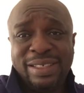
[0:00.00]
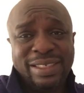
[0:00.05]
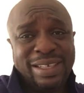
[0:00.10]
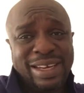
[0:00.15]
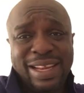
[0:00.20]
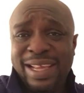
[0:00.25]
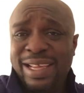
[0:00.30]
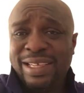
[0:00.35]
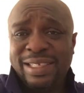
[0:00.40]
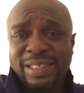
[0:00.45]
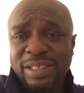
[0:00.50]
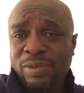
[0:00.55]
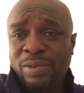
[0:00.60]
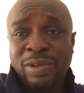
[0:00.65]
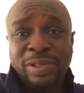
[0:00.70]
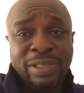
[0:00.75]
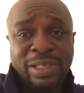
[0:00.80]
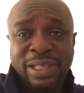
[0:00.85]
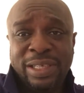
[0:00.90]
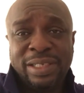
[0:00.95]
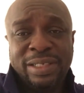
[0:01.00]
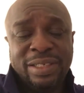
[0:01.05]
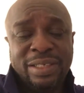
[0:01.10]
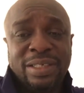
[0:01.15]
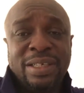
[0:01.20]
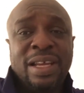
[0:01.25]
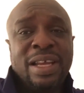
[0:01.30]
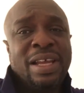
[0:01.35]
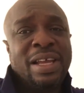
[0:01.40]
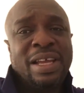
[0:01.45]
It's an AC water
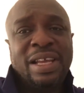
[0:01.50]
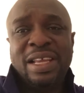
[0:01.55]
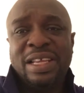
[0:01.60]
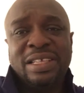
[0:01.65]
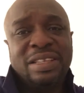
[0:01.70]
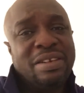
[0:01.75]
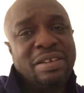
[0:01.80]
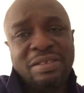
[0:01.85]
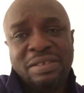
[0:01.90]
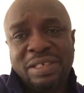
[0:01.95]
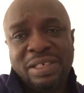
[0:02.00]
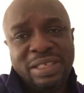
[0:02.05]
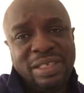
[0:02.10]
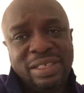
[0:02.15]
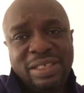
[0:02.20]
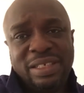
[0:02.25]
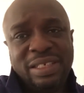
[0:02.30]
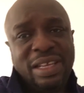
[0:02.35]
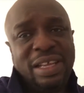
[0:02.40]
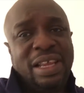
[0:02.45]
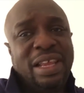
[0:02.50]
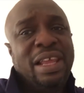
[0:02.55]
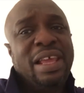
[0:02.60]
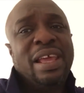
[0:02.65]
heater, it's not DC,